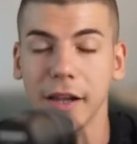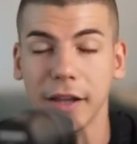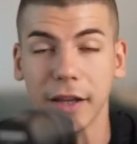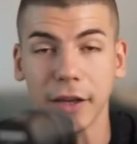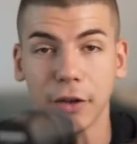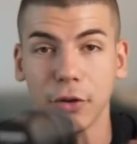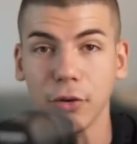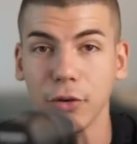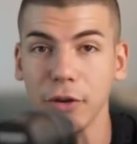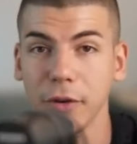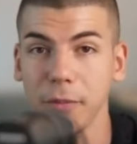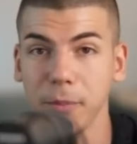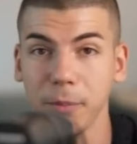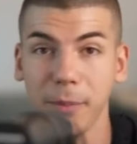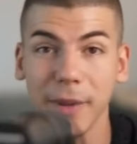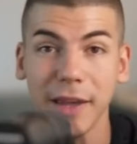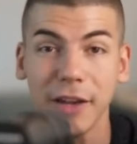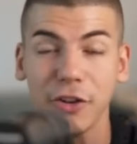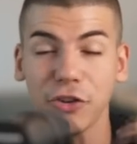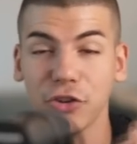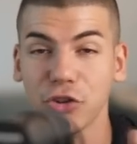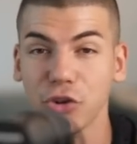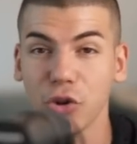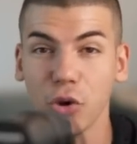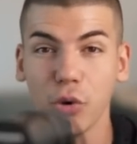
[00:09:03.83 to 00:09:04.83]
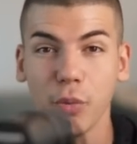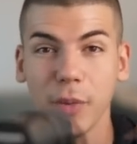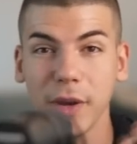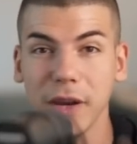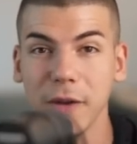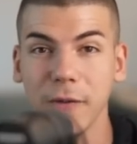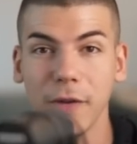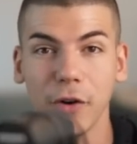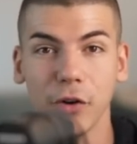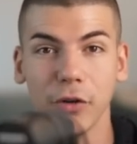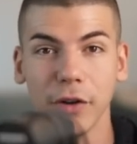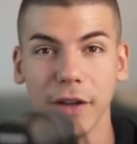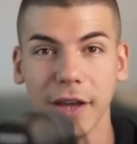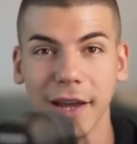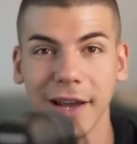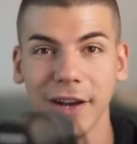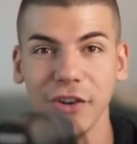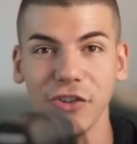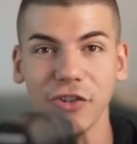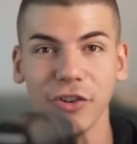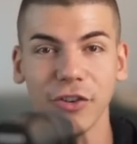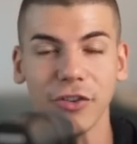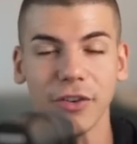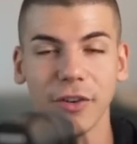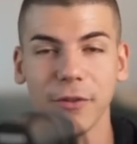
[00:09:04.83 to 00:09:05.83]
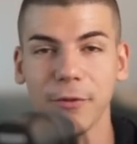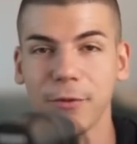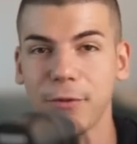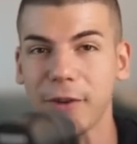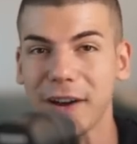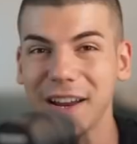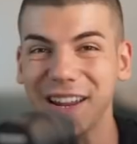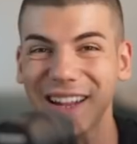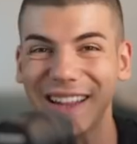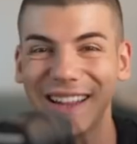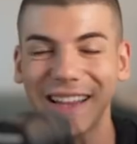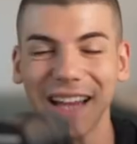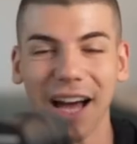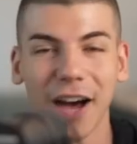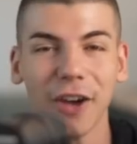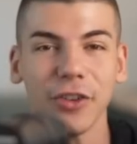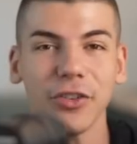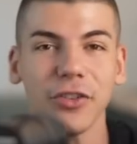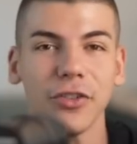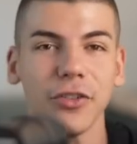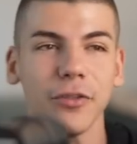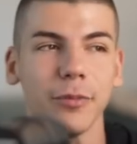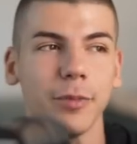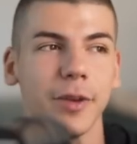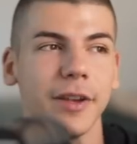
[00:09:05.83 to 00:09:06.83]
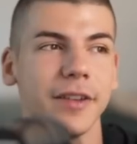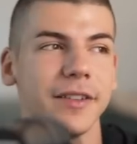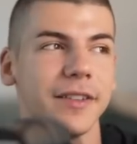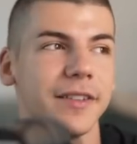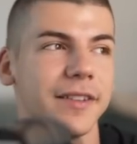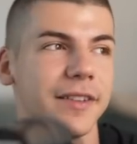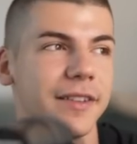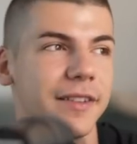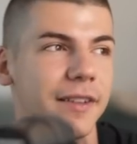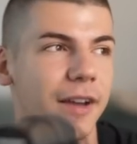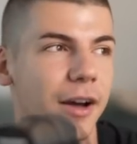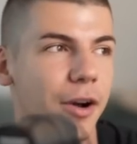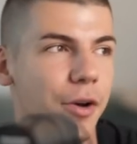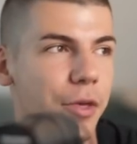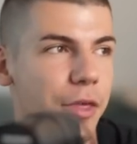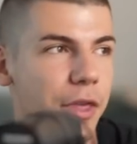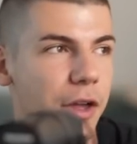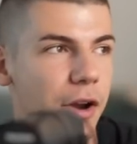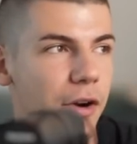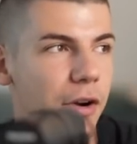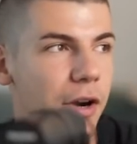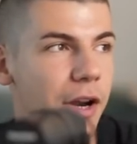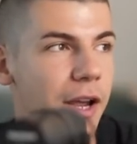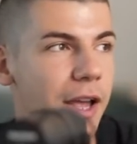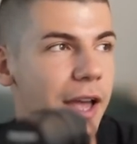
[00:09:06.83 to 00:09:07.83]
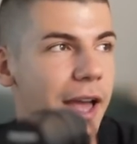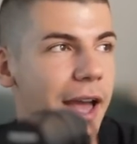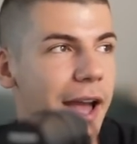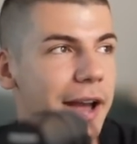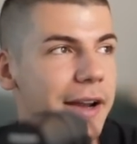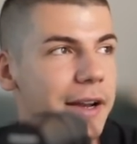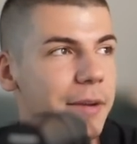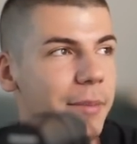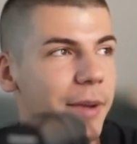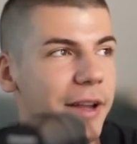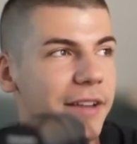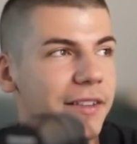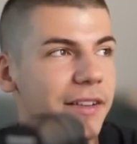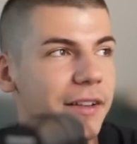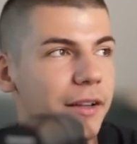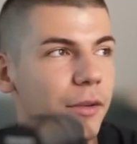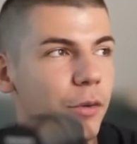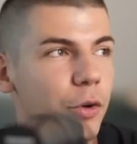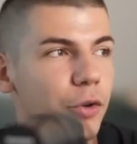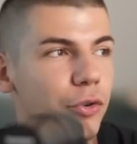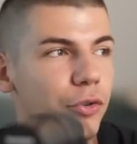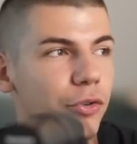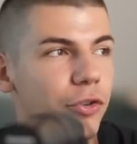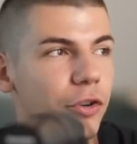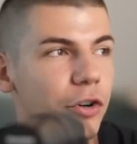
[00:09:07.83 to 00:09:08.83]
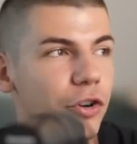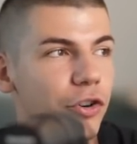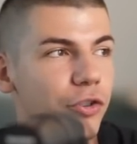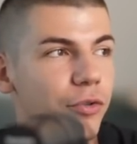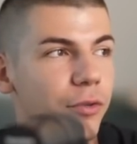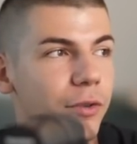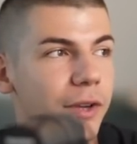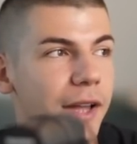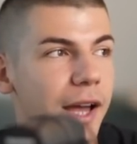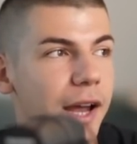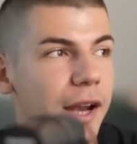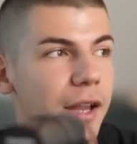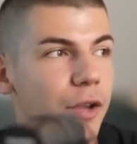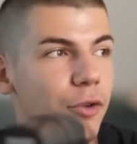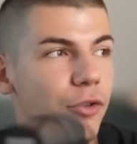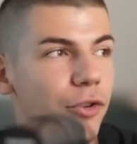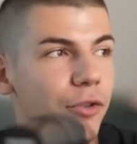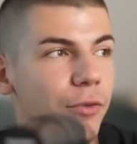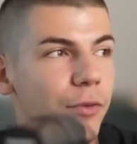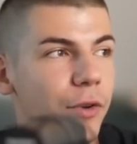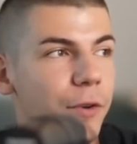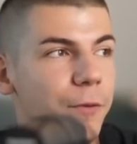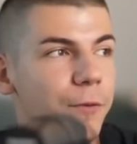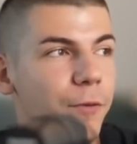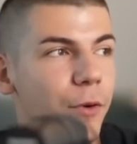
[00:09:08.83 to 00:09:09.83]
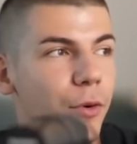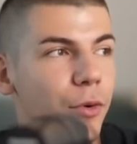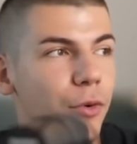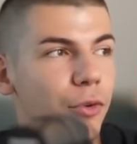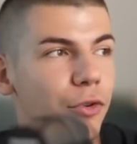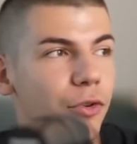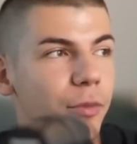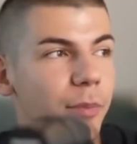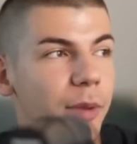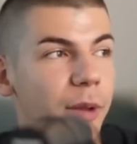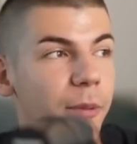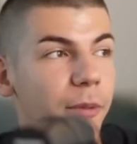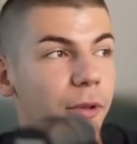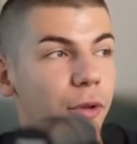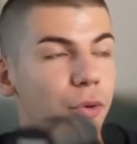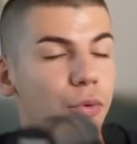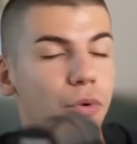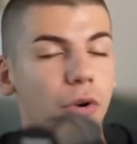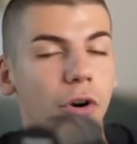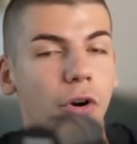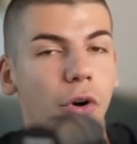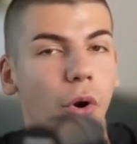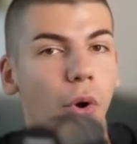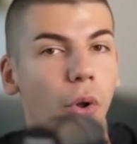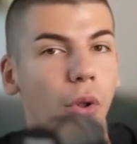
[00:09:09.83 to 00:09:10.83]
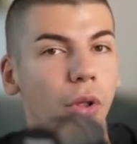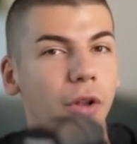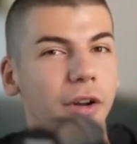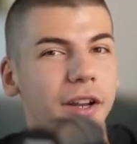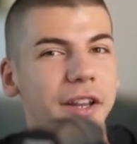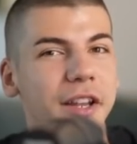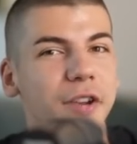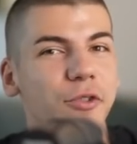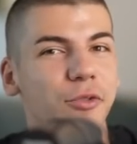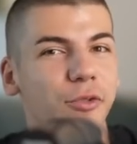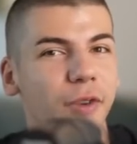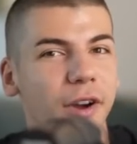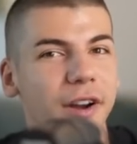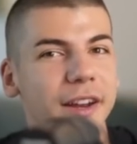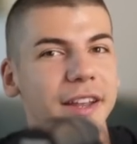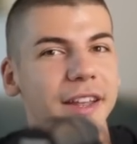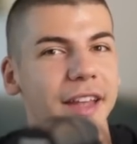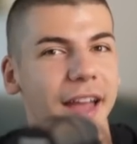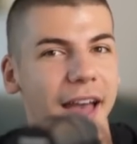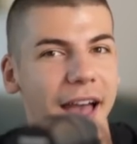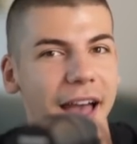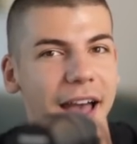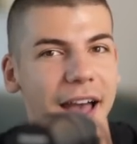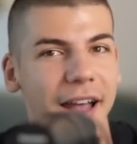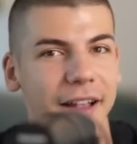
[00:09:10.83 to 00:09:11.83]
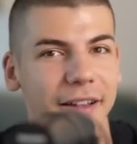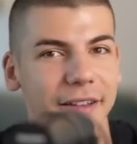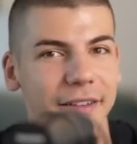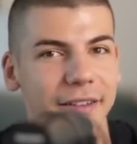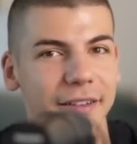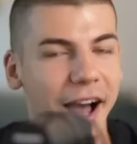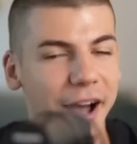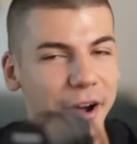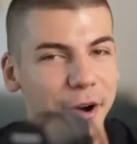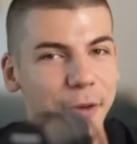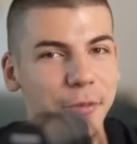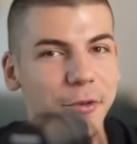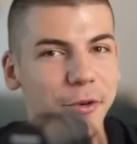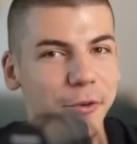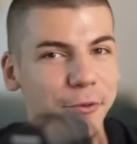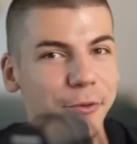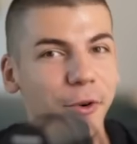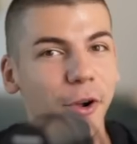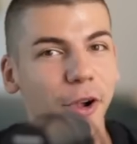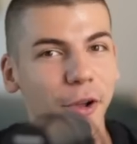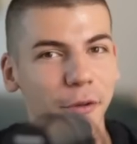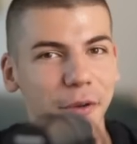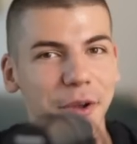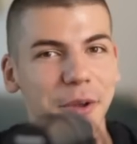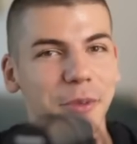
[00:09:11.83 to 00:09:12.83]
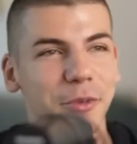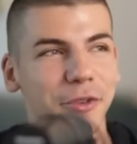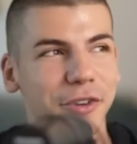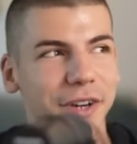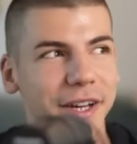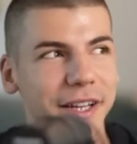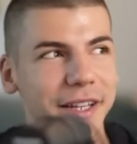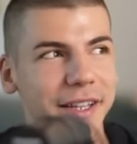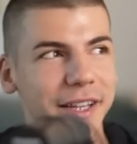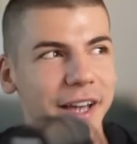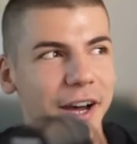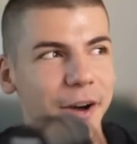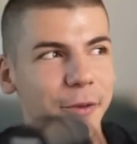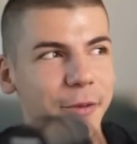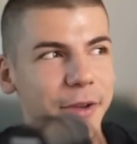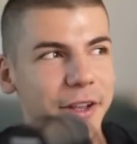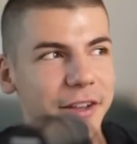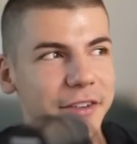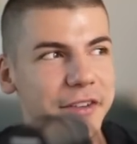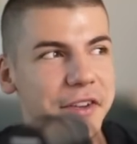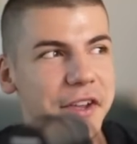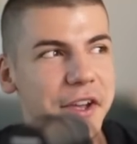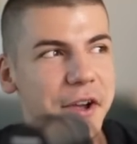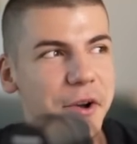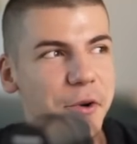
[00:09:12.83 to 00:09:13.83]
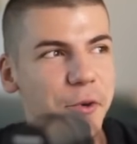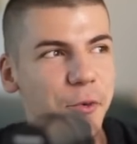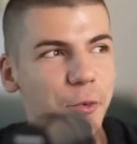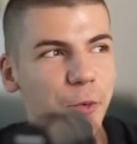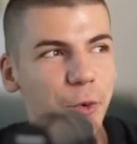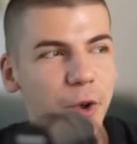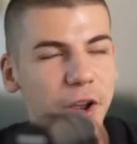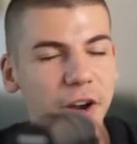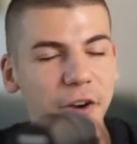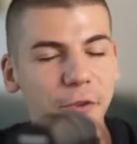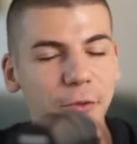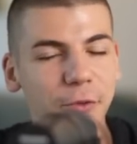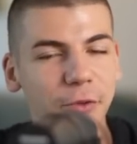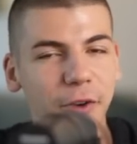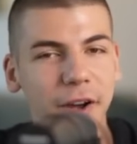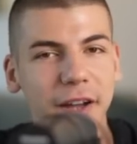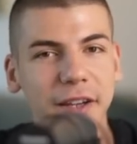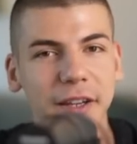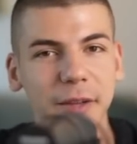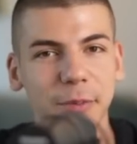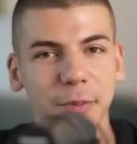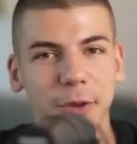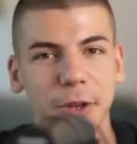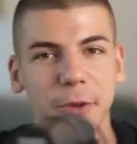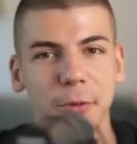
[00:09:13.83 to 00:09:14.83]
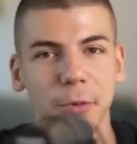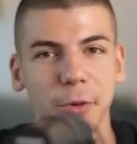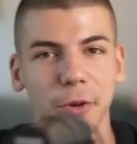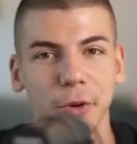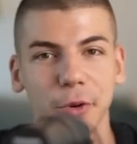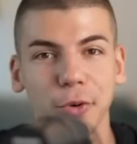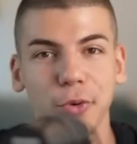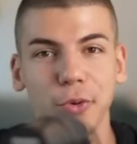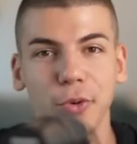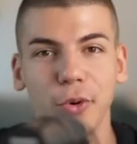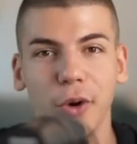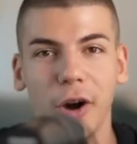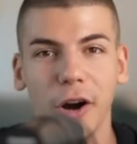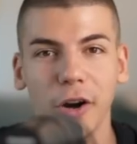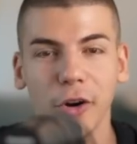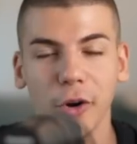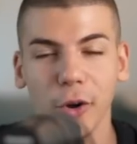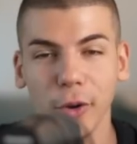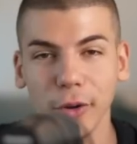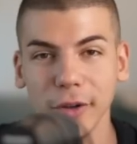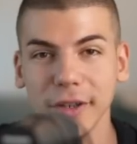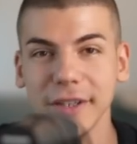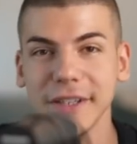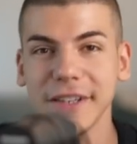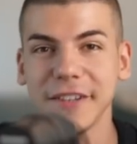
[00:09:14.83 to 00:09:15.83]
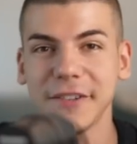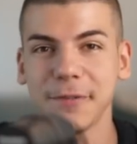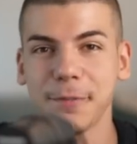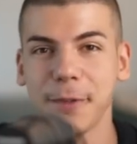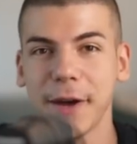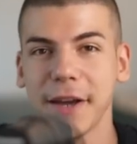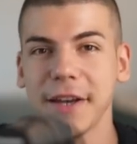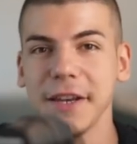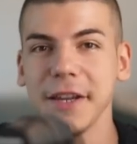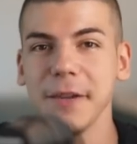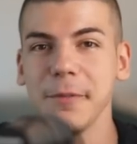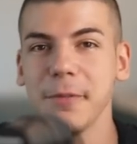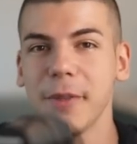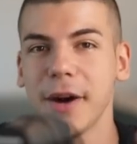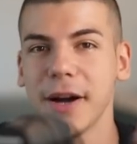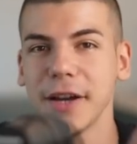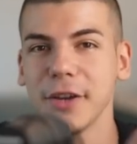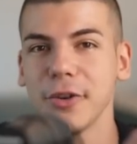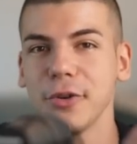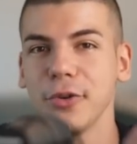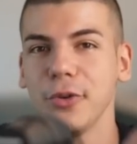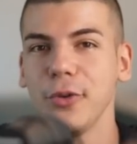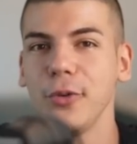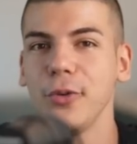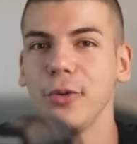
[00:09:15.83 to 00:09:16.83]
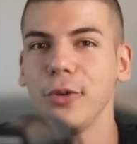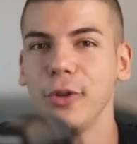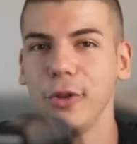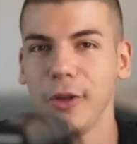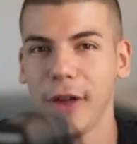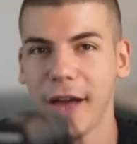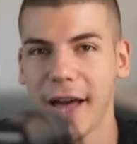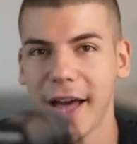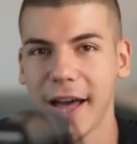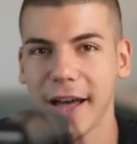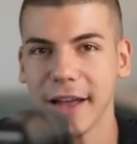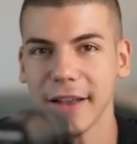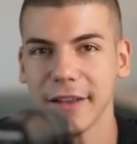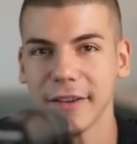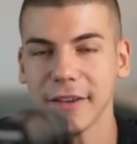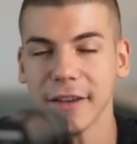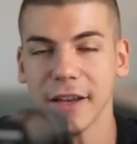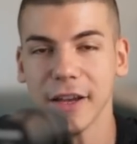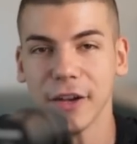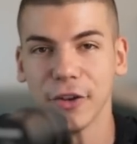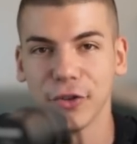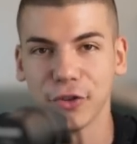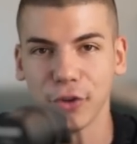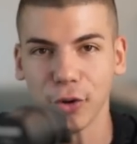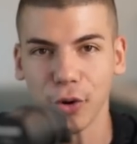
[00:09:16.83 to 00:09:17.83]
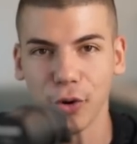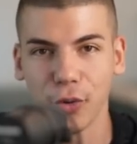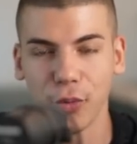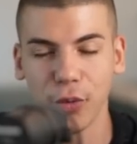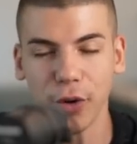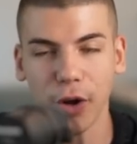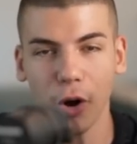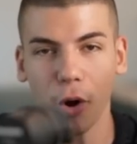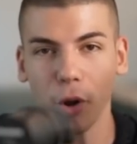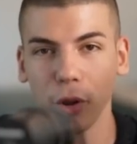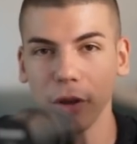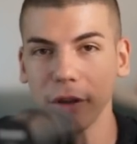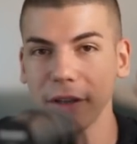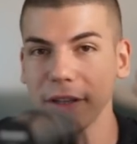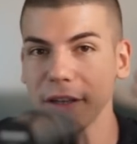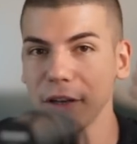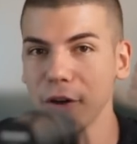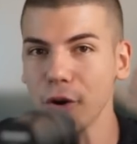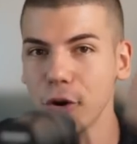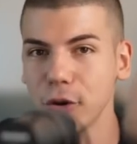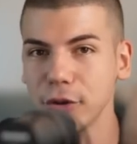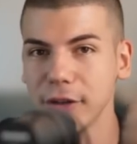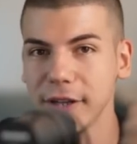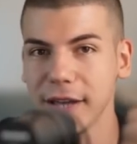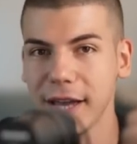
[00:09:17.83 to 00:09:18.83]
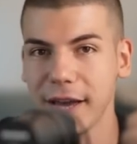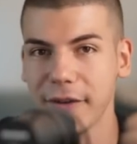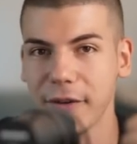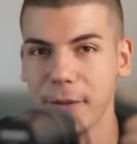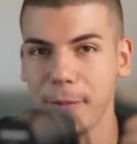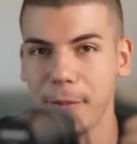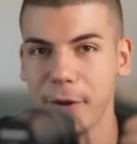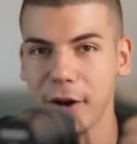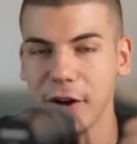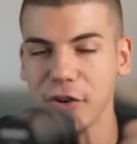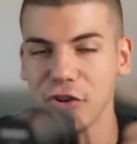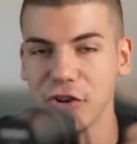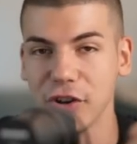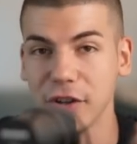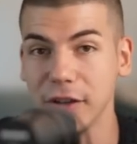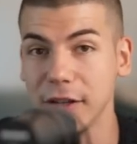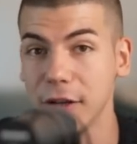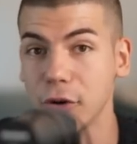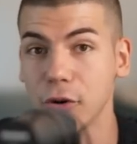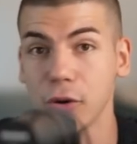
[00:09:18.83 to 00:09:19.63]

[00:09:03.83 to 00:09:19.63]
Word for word: Like you can make so many variations and find thousands of businesses out there. And then basically once you search for that, you just want to focus on people who are already running ads. I hope you're following me right now, because we're finding people who are already spending money on Google Ads. So we already know they have a budget.